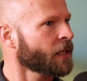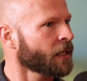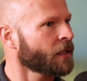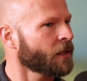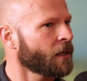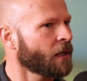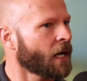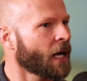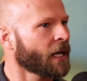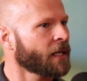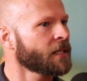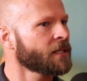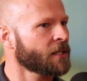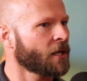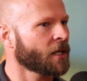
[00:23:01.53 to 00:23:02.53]
like, I
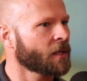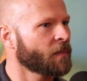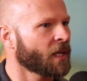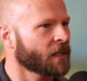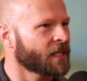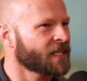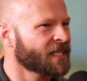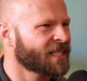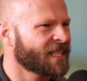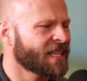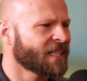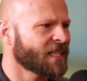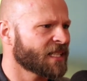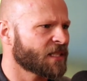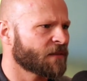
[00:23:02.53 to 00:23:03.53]
can talk about this
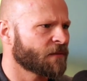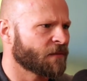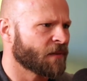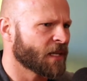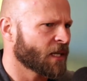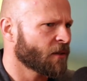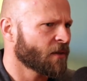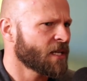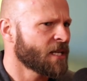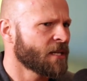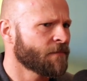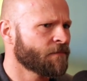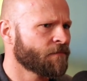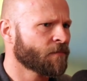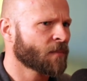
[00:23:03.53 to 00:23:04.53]
thing that's
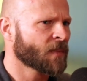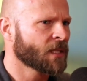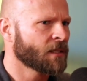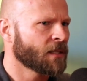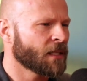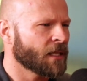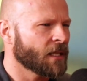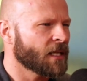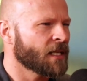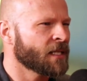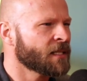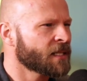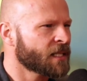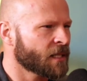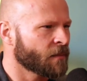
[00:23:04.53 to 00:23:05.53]
very
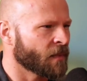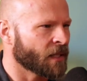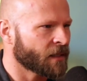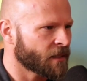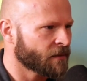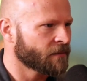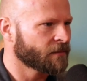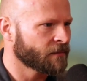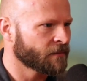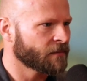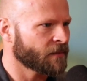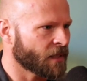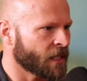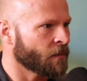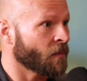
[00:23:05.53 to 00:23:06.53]
intimate
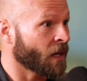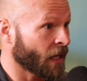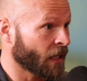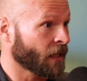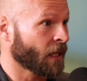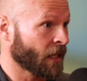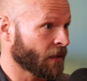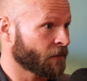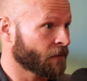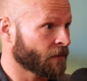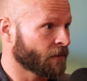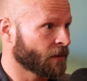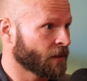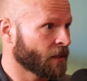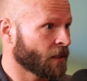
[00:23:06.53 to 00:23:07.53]
in my life
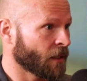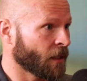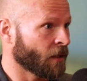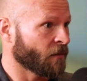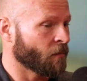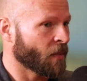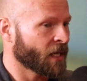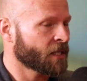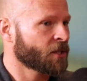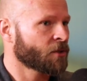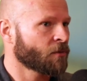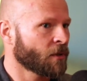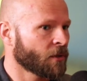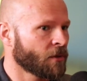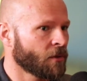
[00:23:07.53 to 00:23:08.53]
right. of my
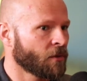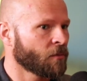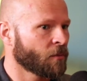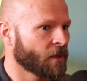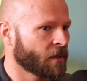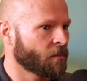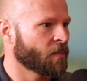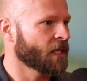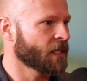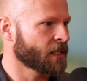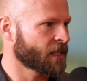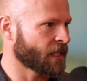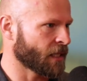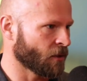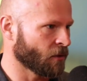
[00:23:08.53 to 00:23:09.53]
struggle with yeah.
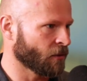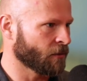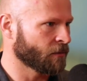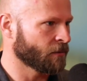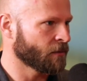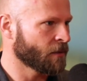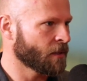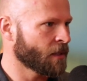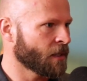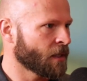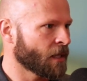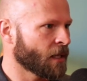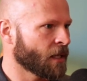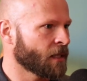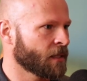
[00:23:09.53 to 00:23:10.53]
being single
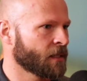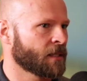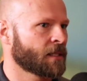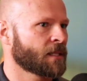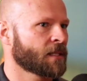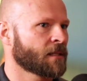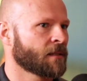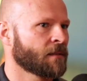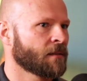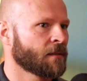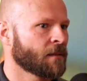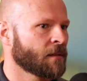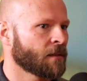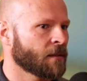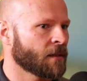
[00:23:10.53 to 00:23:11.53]
is
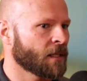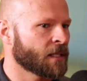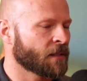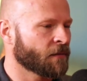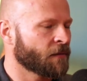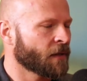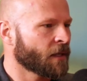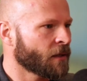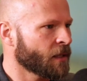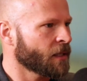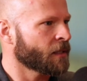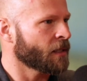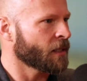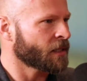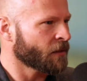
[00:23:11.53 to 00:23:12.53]
is a very
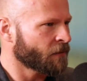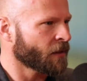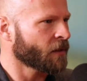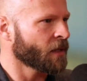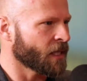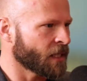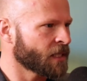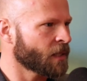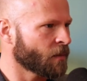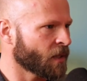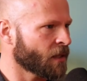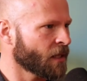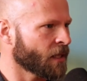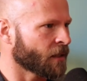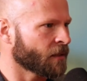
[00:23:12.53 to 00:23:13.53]
it's a very
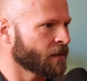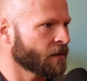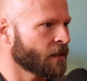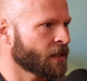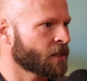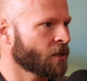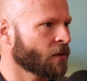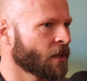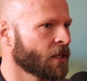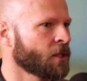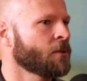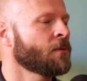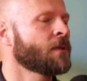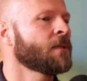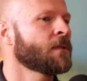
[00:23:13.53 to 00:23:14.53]
intimate thing, and so that
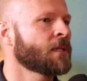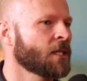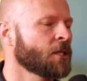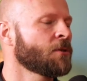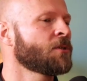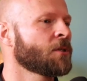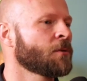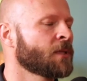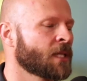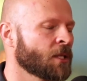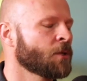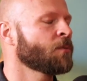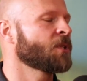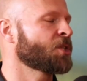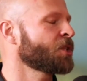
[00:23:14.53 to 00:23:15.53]
you that you
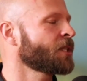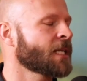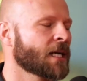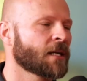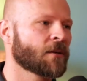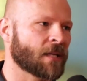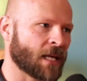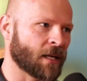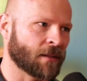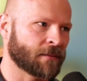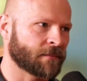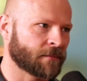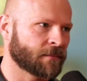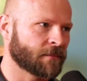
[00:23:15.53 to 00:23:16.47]
that you would share that,